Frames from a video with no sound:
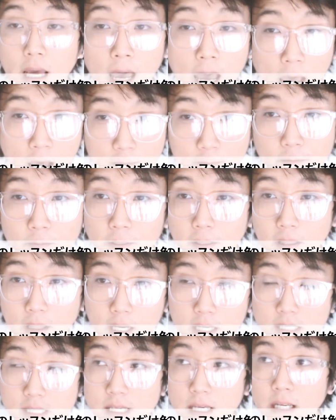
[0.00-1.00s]
Half of the
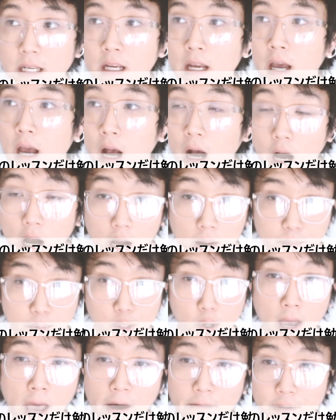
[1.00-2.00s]
lesson.
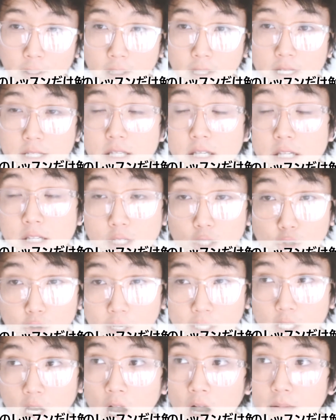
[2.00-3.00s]
So half of the lesson is the
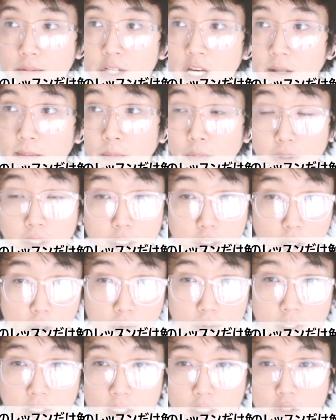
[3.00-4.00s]
direct object. We
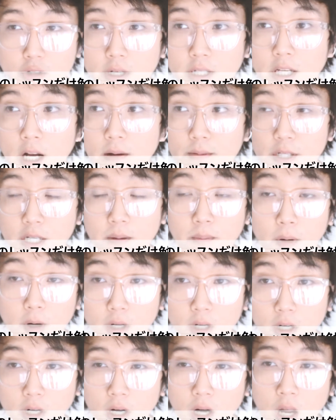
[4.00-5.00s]
don't need the direct object
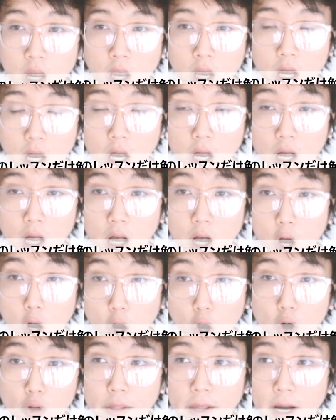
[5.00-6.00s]
marker
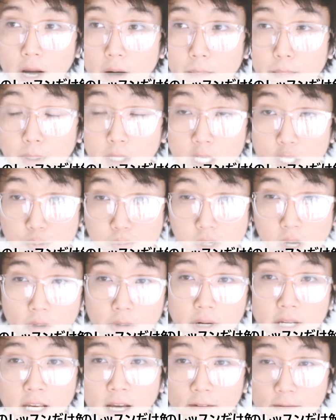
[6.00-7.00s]
o there, because we
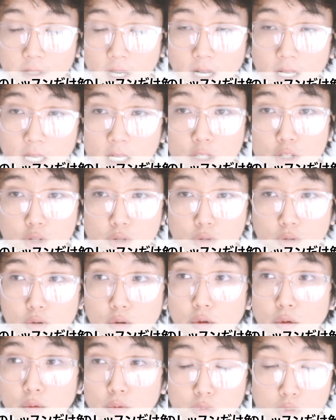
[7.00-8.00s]
already have dake
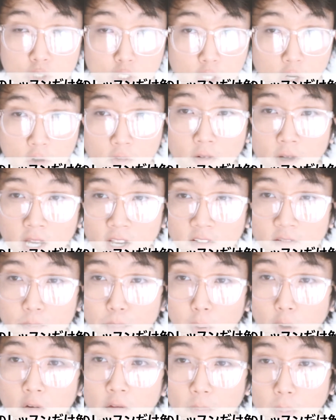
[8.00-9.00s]
to serve kind of
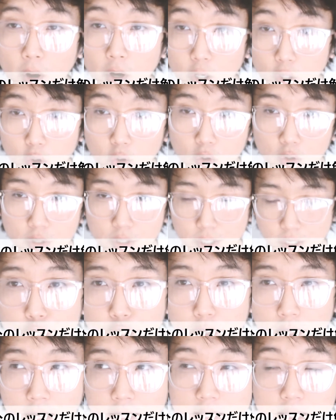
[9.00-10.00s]
both particles.
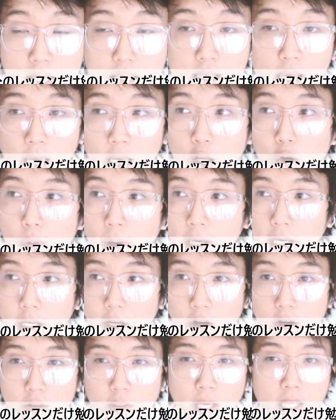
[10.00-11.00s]
So that's the takeaway
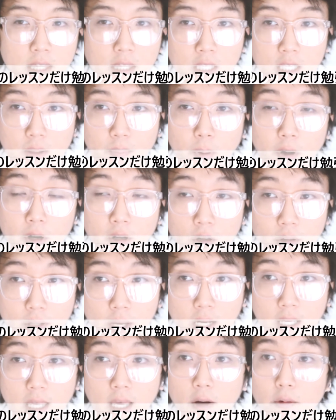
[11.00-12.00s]
here, that the particle
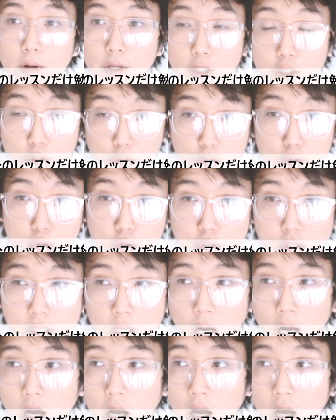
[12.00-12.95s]
dake, when used,